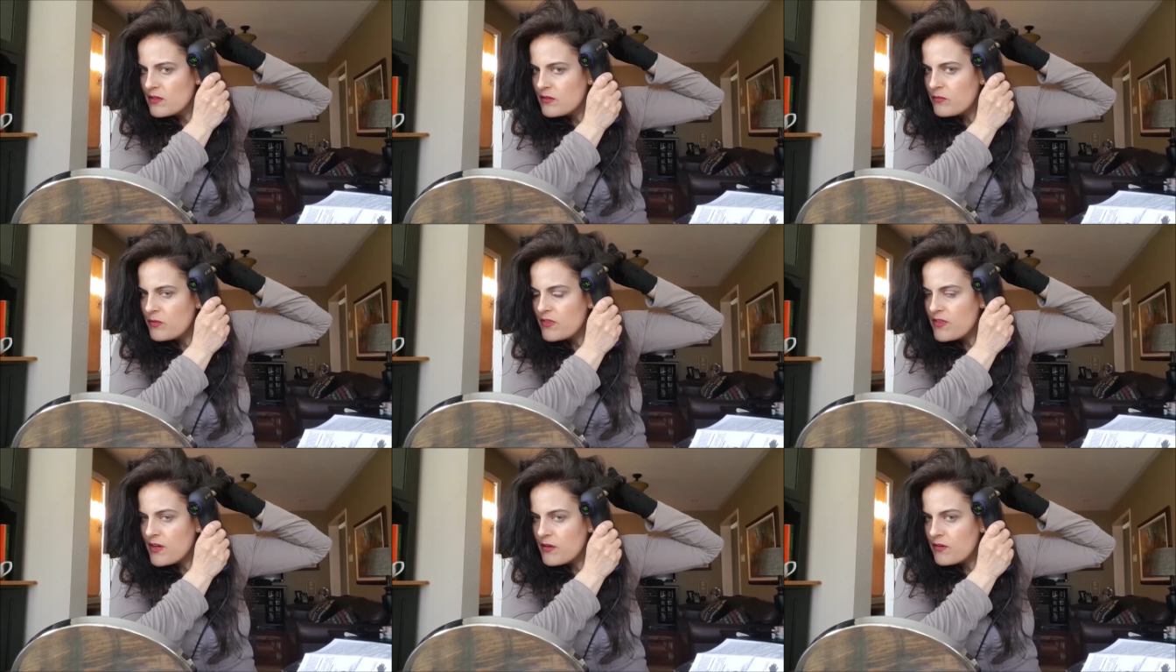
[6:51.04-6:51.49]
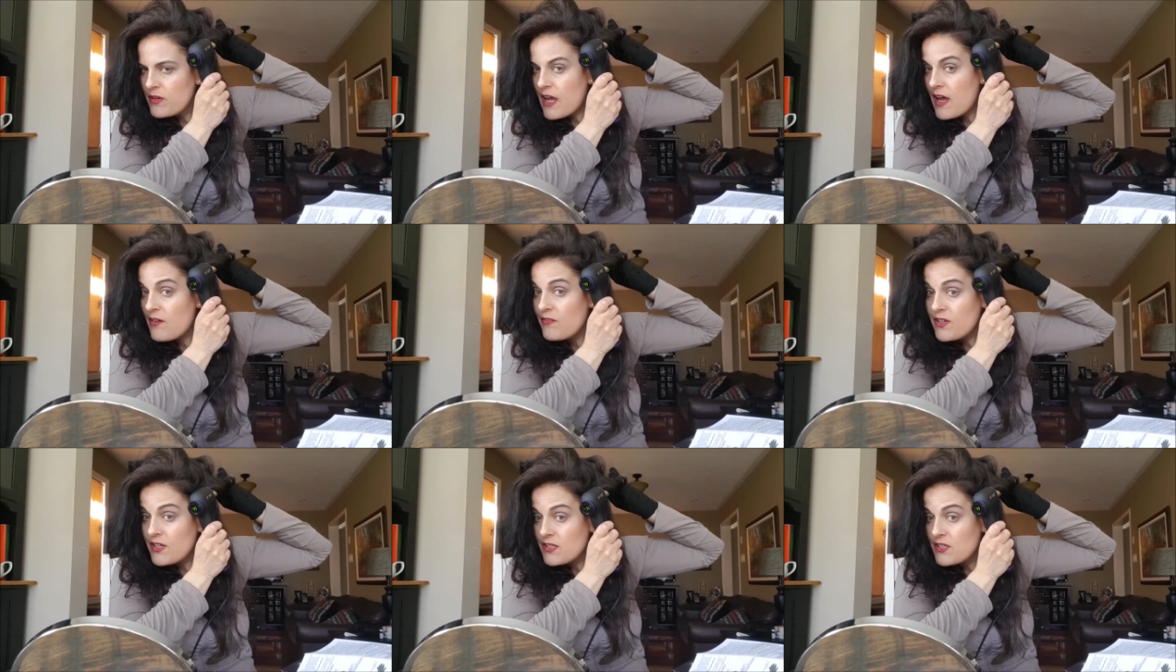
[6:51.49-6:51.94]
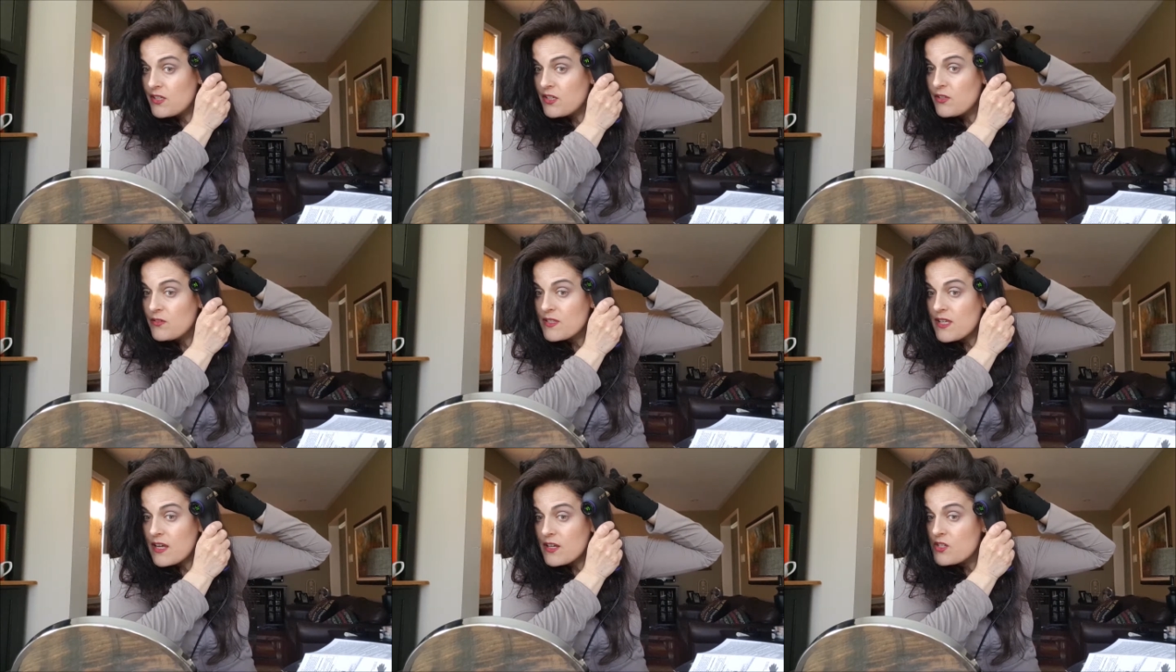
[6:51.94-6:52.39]
without having
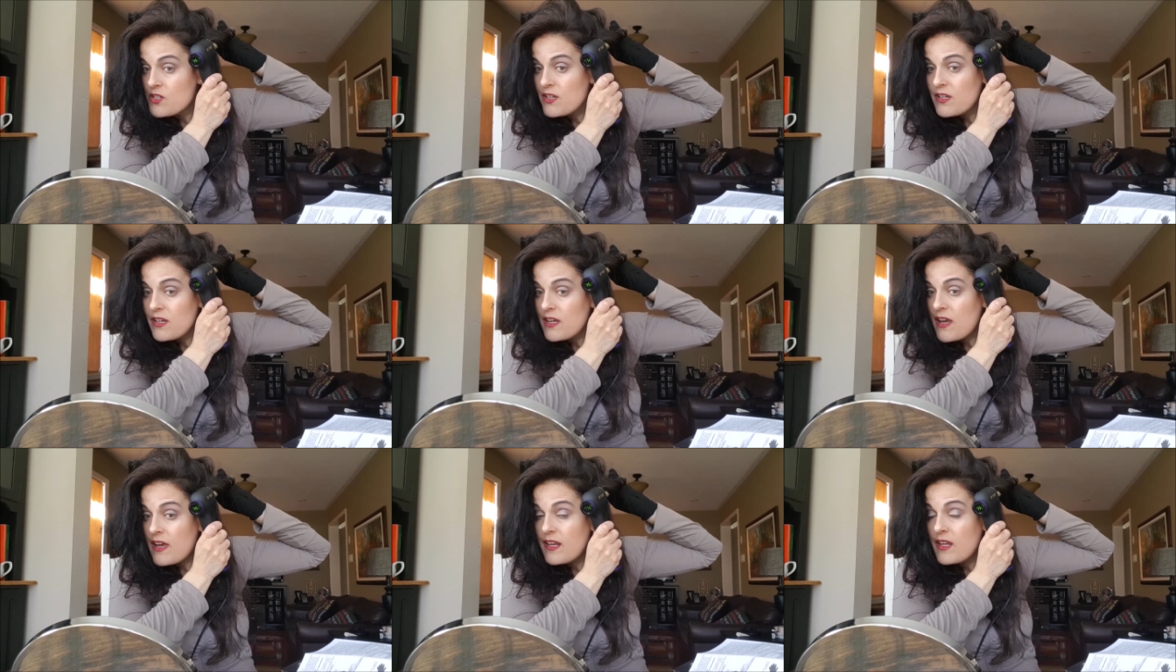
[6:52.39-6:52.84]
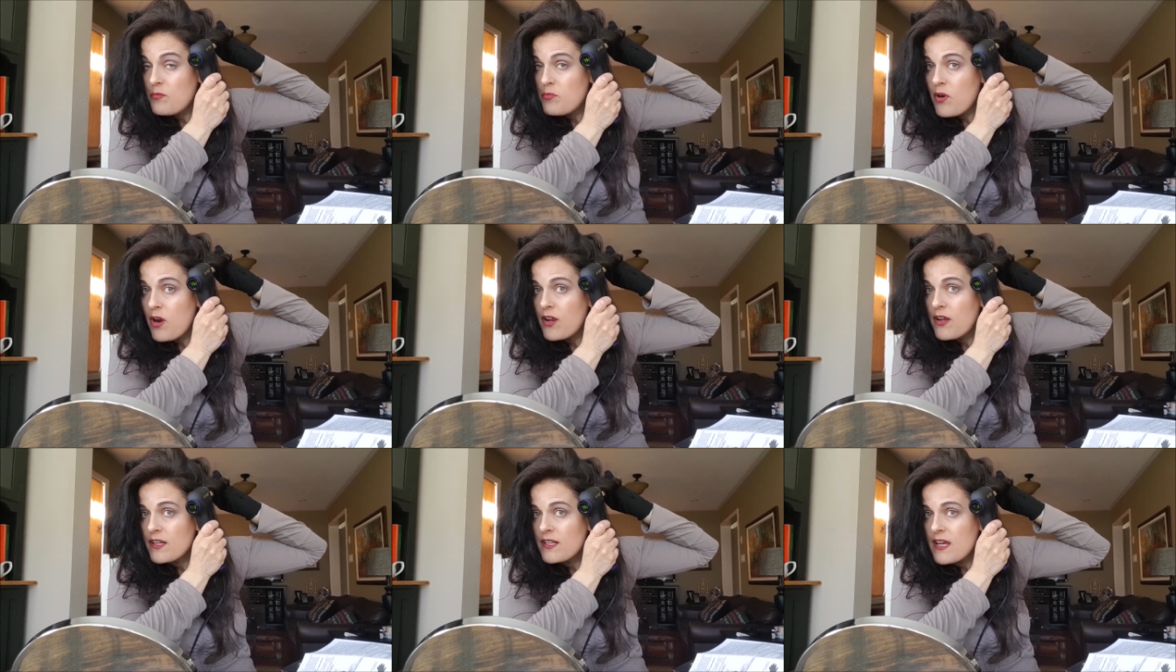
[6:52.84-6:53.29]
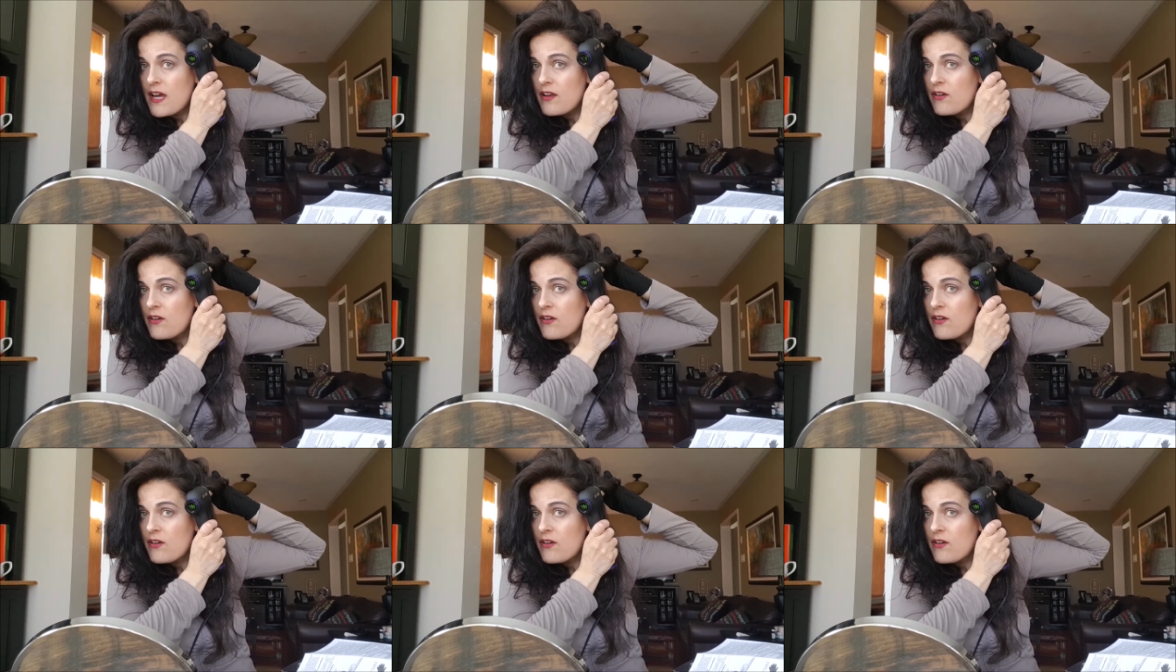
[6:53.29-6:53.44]
to use actually any product.